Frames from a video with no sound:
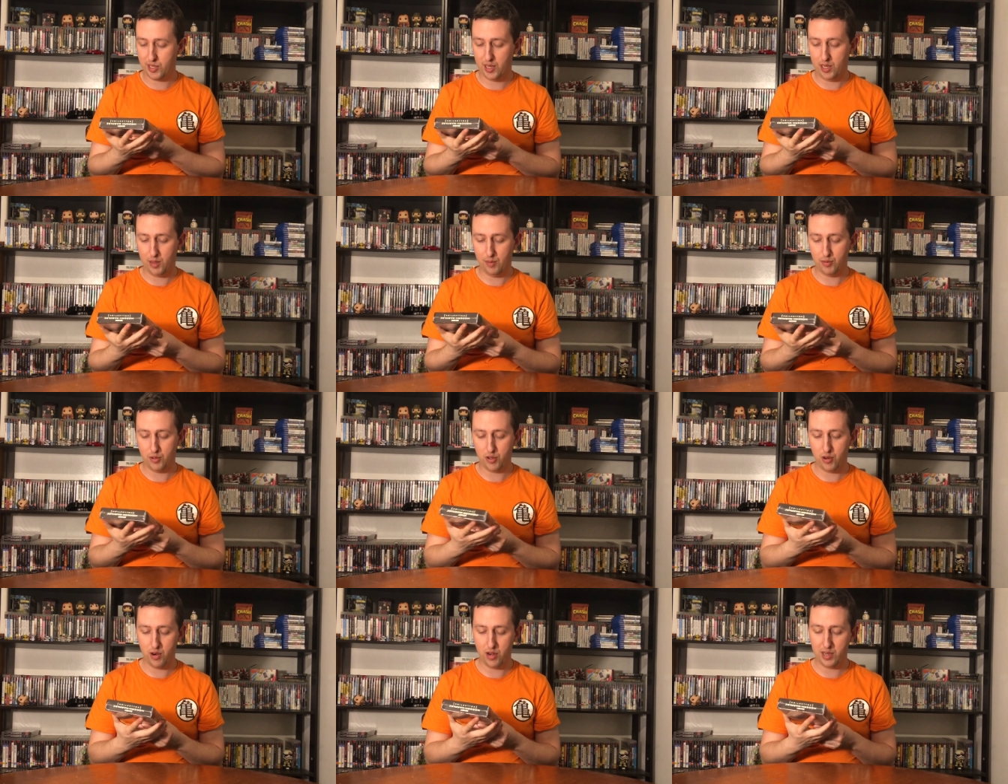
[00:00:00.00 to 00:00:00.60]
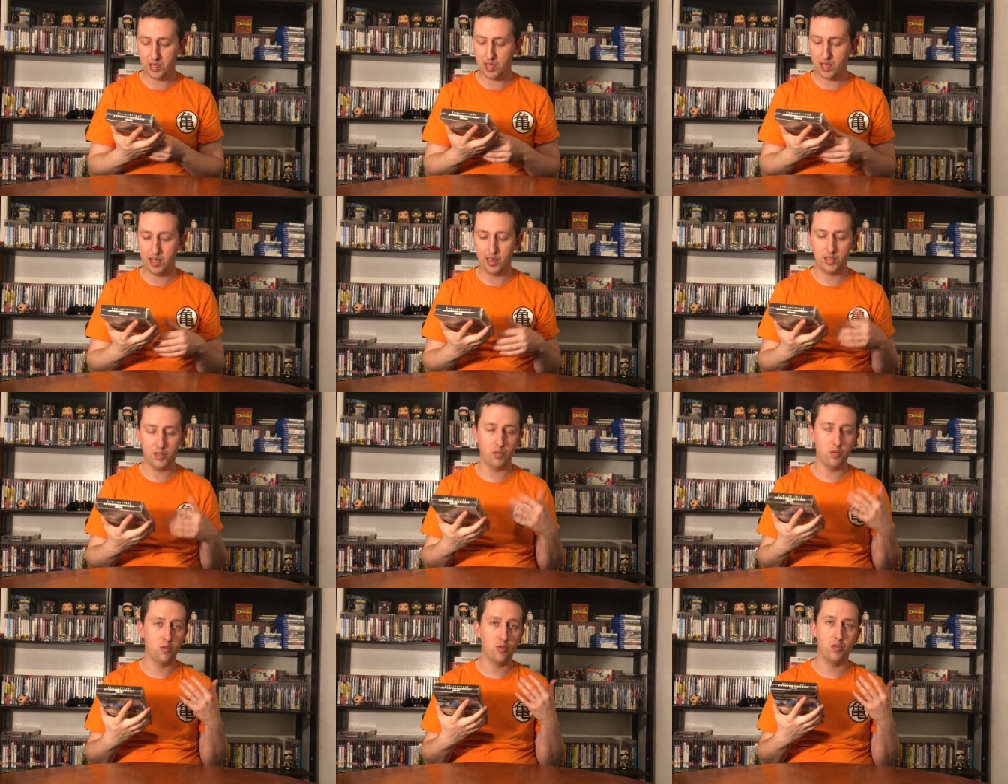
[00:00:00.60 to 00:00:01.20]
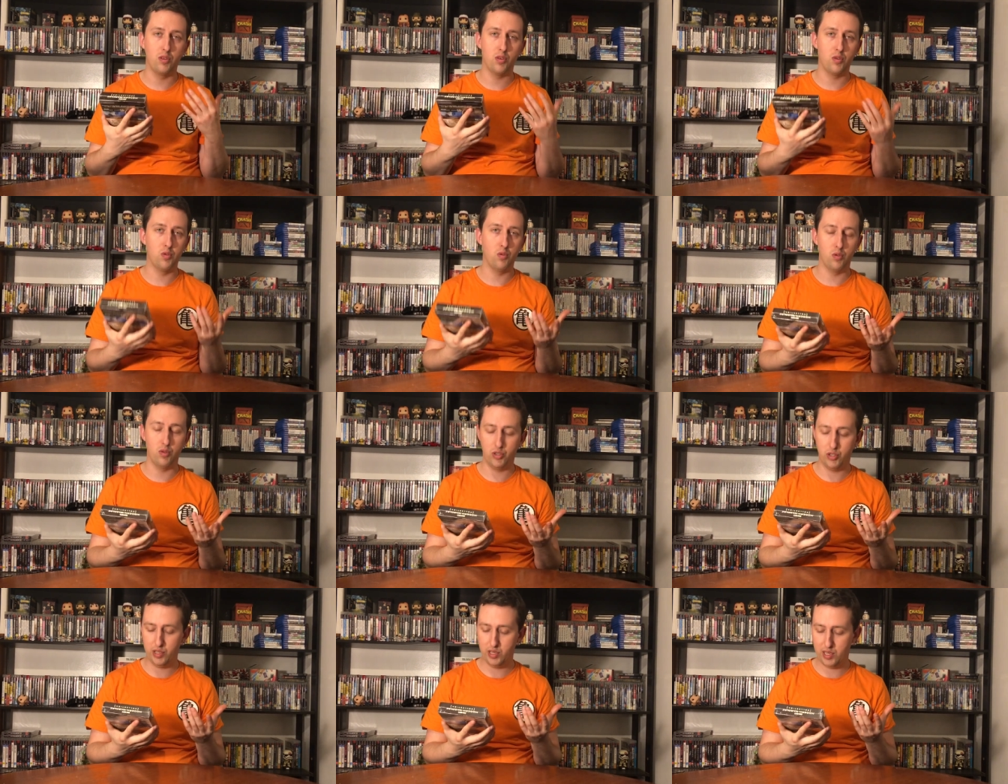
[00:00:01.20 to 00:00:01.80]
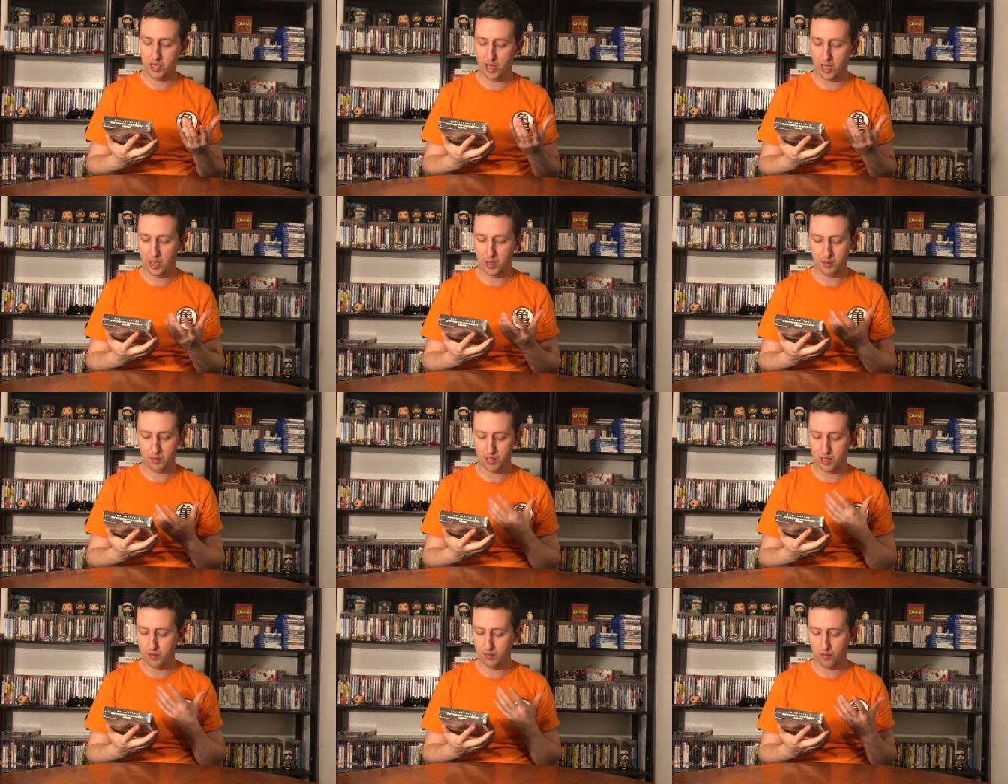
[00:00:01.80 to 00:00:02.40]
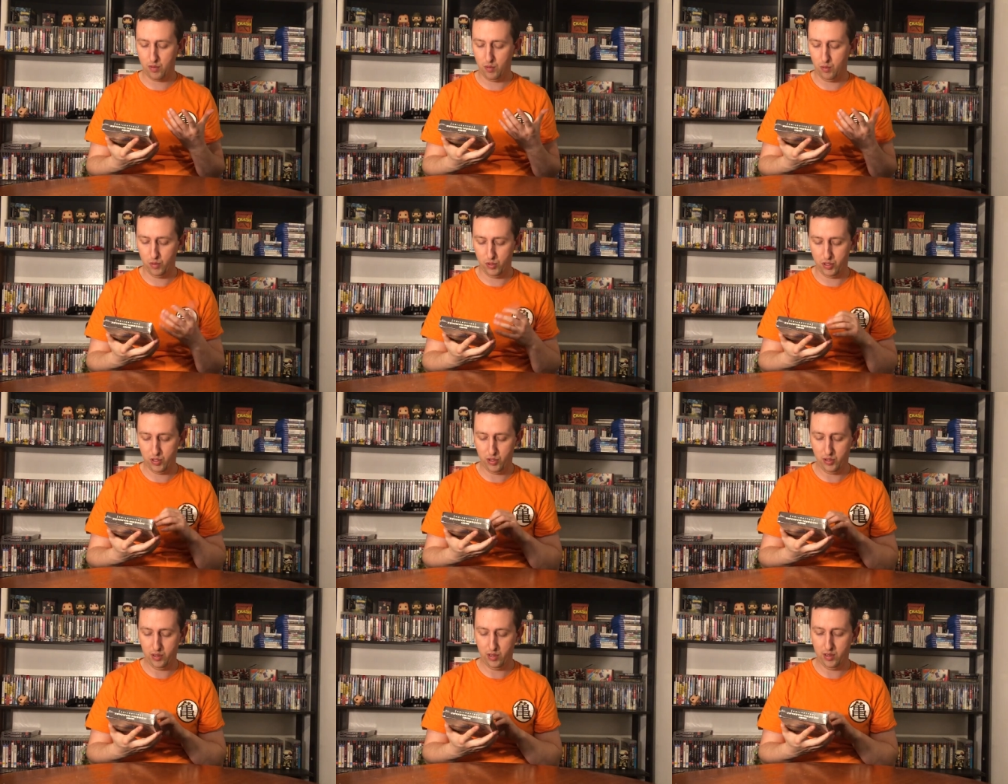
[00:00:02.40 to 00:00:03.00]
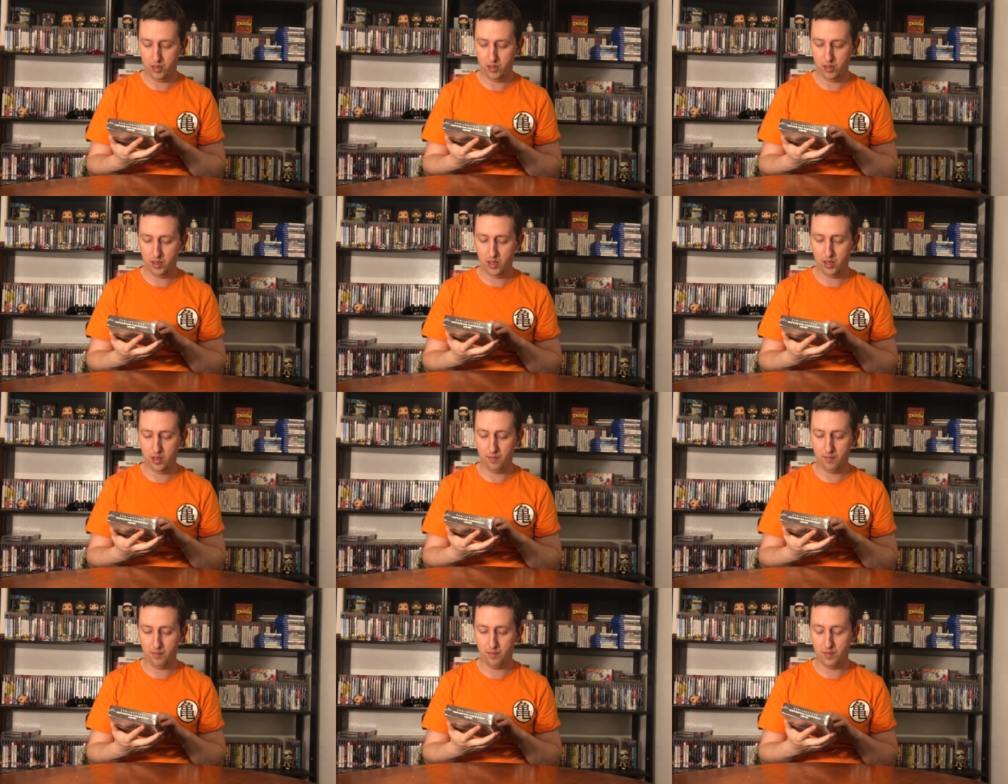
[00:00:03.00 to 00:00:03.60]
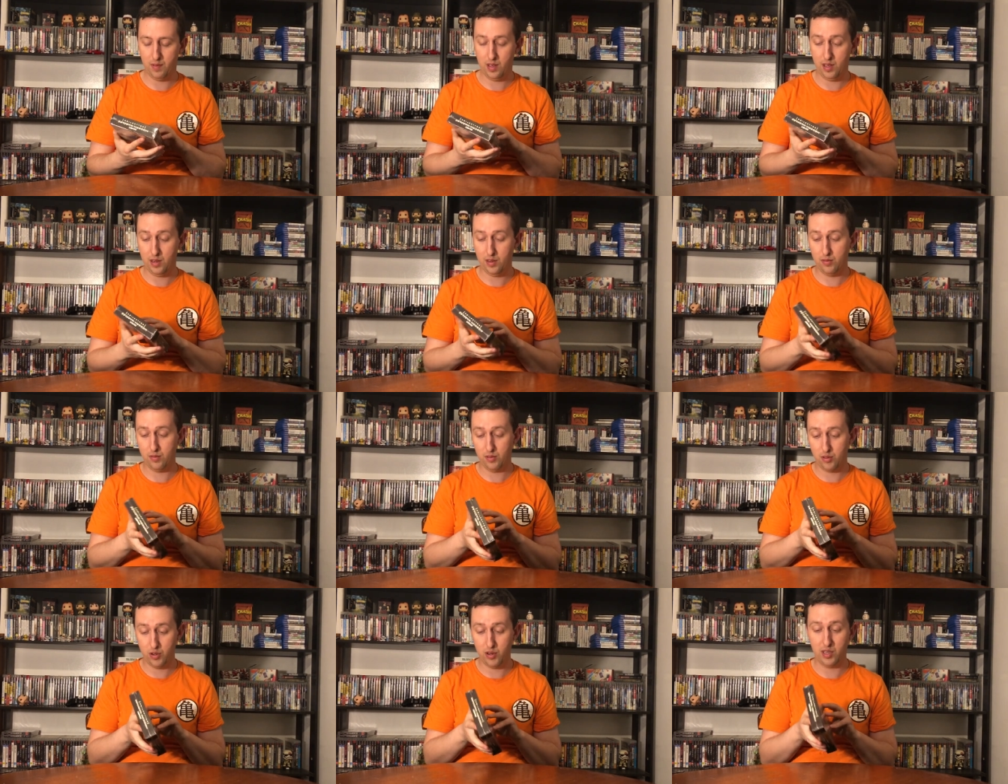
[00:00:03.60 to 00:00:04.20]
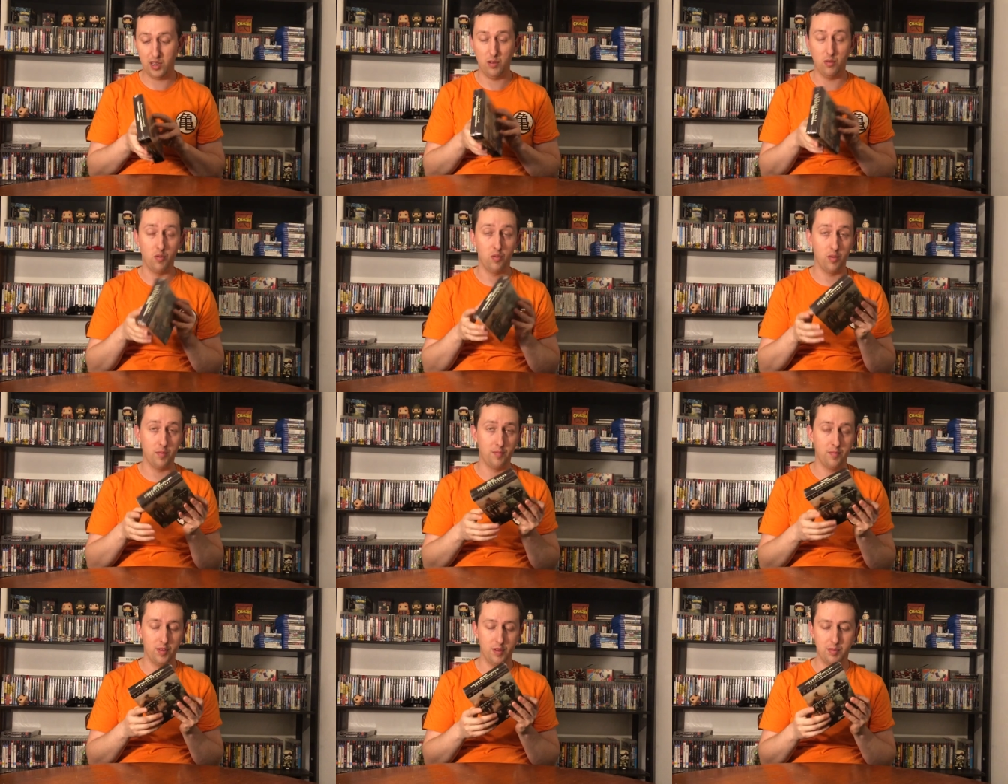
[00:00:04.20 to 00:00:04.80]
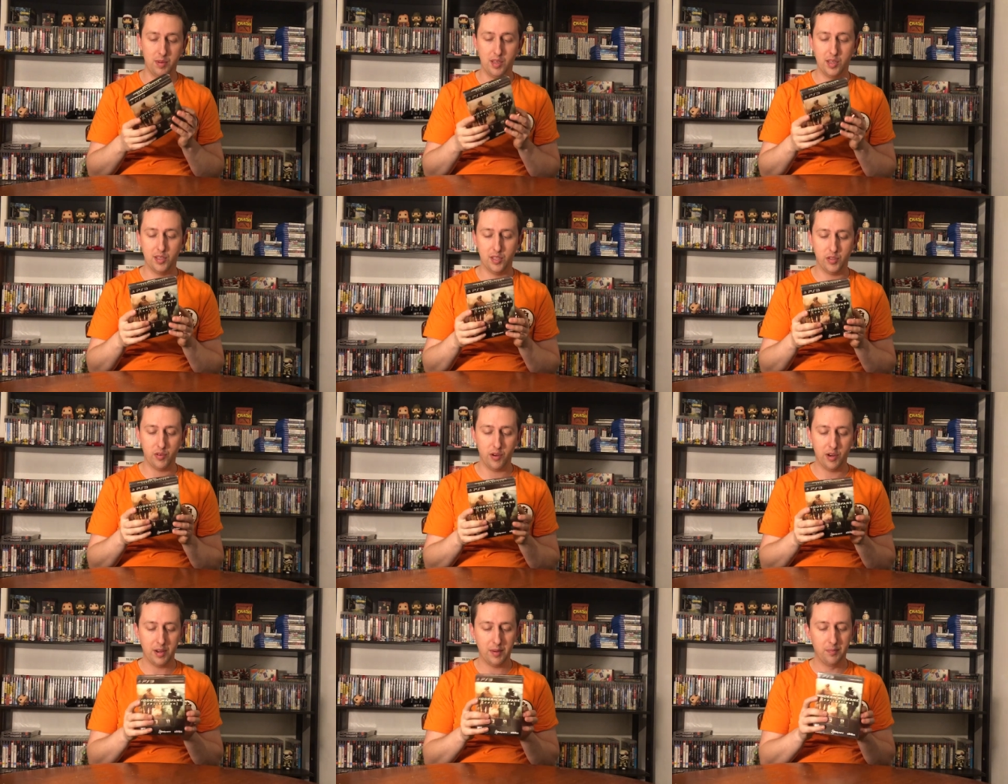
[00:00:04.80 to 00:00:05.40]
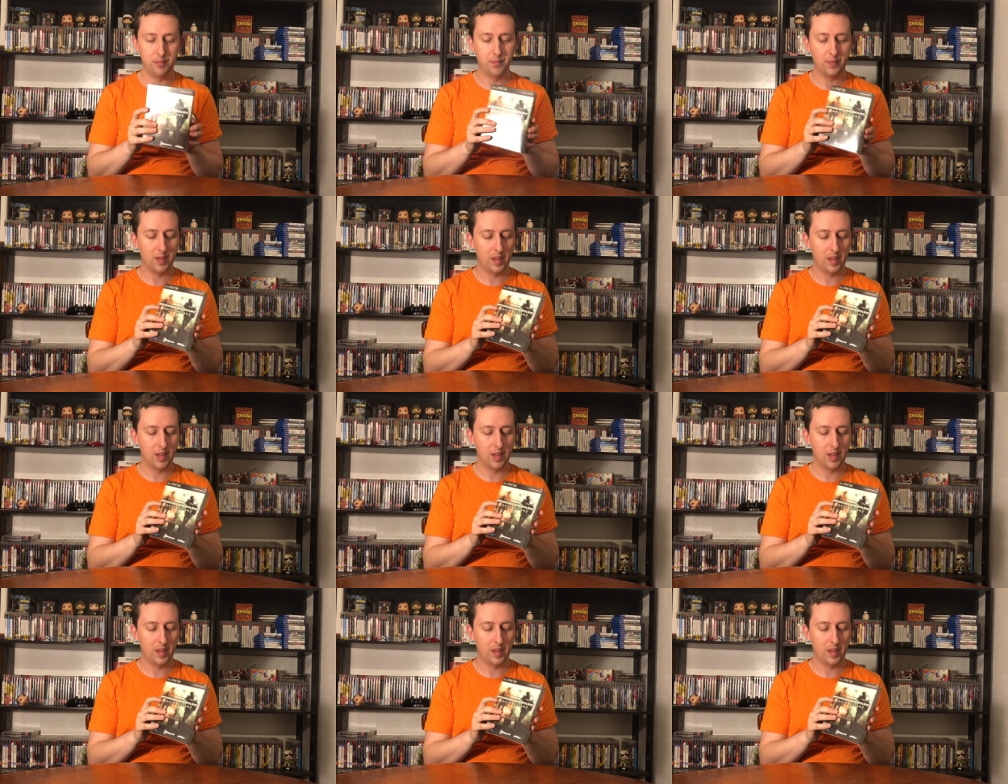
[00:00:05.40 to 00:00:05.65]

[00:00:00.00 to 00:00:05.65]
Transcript: Uh, I'm trying to get all the Call of Duty games. I love Call of Duty um, and trying to get all of them for the PS3.